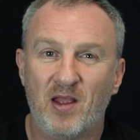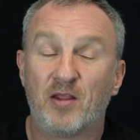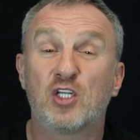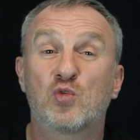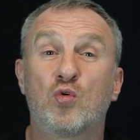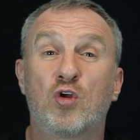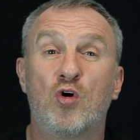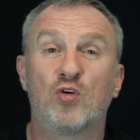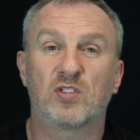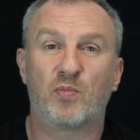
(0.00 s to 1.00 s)
This will
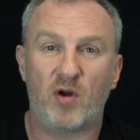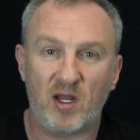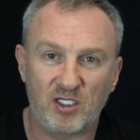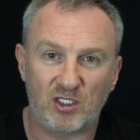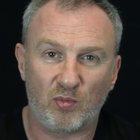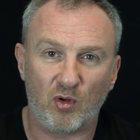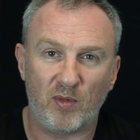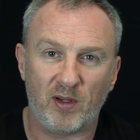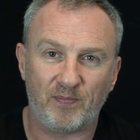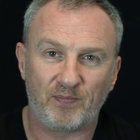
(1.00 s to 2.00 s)
cause the price to
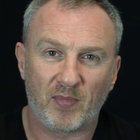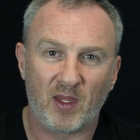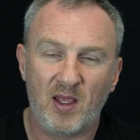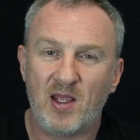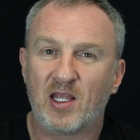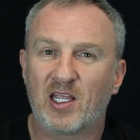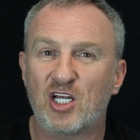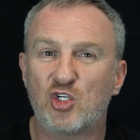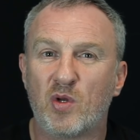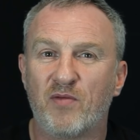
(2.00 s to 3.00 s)
plummet.
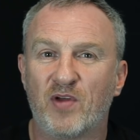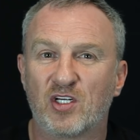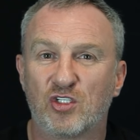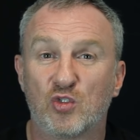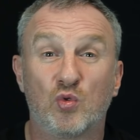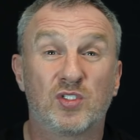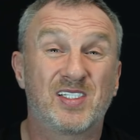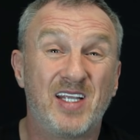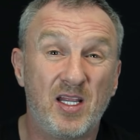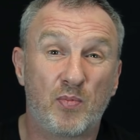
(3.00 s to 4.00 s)
Casual investors will
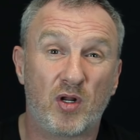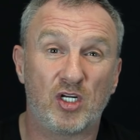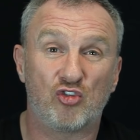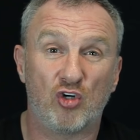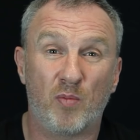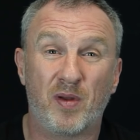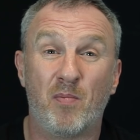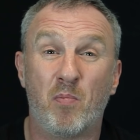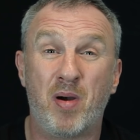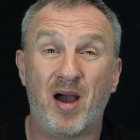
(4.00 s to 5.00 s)
see the price drop
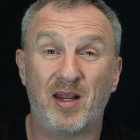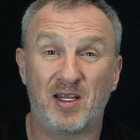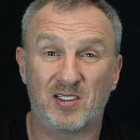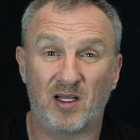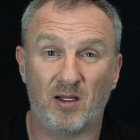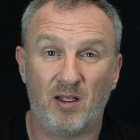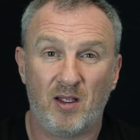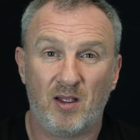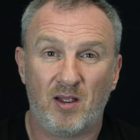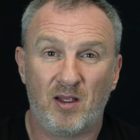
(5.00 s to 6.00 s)
and panic sell.
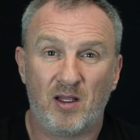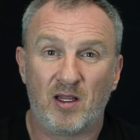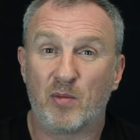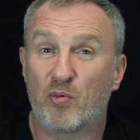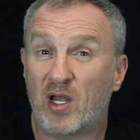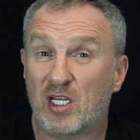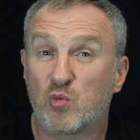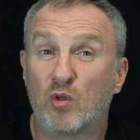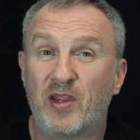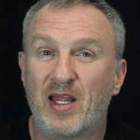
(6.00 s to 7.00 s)
The price
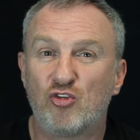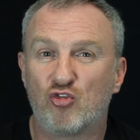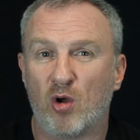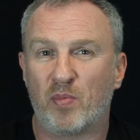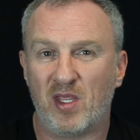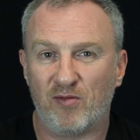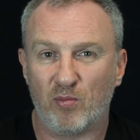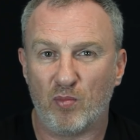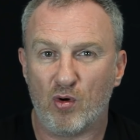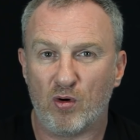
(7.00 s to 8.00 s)
will then drop even
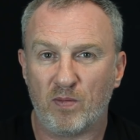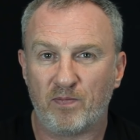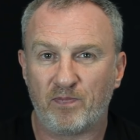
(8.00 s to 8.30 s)
more.